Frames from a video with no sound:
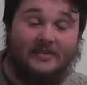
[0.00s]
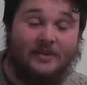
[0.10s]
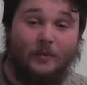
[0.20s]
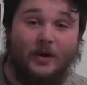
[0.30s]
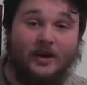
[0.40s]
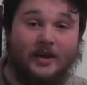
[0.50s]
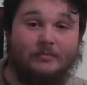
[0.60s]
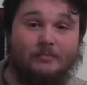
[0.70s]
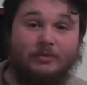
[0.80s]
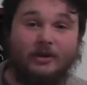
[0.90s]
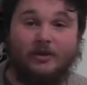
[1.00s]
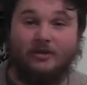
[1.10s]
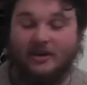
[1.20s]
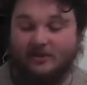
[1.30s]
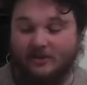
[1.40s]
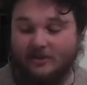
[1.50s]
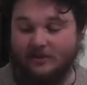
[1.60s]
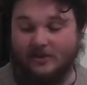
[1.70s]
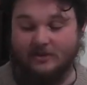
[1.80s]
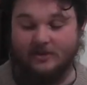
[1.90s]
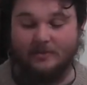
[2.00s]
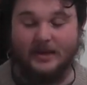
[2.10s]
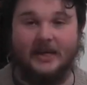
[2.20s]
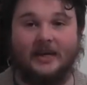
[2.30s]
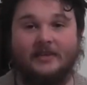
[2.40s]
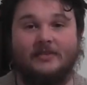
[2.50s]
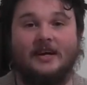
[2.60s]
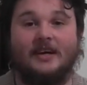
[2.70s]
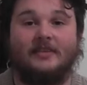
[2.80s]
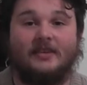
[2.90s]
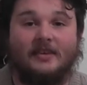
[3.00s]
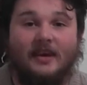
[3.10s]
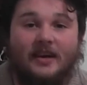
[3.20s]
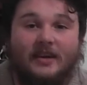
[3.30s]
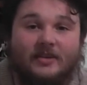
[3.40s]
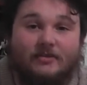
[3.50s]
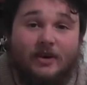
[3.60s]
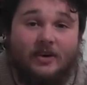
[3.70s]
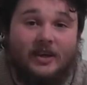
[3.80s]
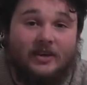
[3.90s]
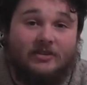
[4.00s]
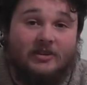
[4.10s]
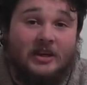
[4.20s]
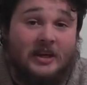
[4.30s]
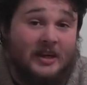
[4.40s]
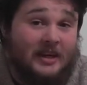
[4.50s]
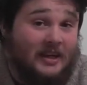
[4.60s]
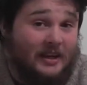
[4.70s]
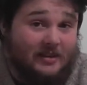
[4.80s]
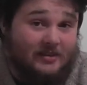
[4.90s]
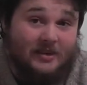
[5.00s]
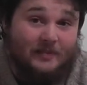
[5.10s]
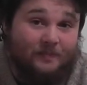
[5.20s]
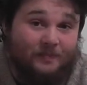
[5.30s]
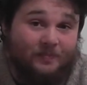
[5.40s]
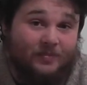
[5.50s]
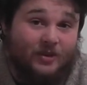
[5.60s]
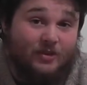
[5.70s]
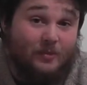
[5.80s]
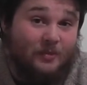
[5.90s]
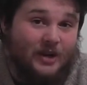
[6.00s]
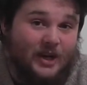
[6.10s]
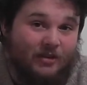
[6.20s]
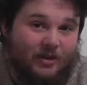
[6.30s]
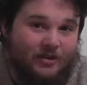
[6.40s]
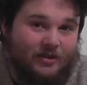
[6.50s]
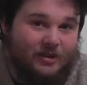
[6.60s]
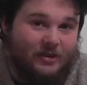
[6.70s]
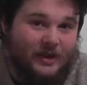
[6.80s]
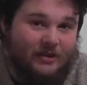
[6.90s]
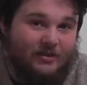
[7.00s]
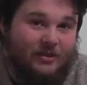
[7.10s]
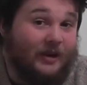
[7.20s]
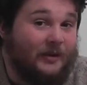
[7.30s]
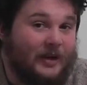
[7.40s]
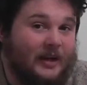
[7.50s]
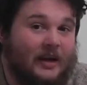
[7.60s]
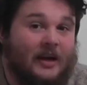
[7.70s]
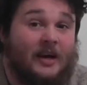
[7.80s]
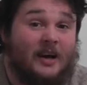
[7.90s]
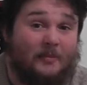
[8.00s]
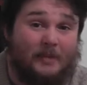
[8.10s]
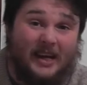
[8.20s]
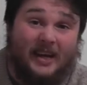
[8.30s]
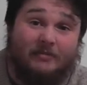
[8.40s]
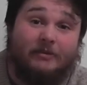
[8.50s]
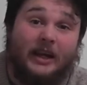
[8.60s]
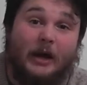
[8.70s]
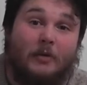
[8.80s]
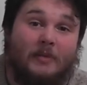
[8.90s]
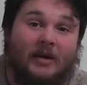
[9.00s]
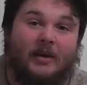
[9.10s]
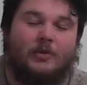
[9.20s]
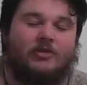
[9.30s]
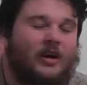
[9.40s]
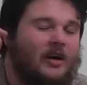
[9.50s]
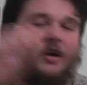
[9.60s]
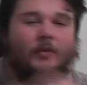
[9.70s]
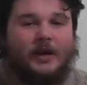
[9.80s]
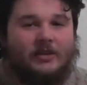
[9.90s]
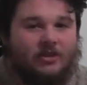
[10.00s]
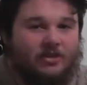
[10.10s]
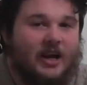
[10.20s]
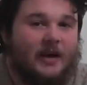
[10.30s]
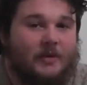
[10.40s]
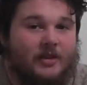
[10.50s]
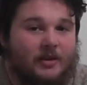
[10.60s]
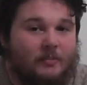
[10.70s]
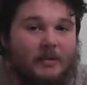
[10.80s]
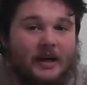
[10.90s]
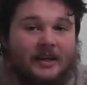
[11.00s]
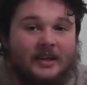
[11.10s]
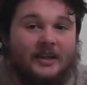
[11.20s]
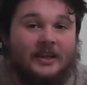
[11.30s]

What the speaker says: work in progress. It still needs to be sanded and varnished. There's some secrets to it too, and I'm making a video about it which I can't wait to share with you. But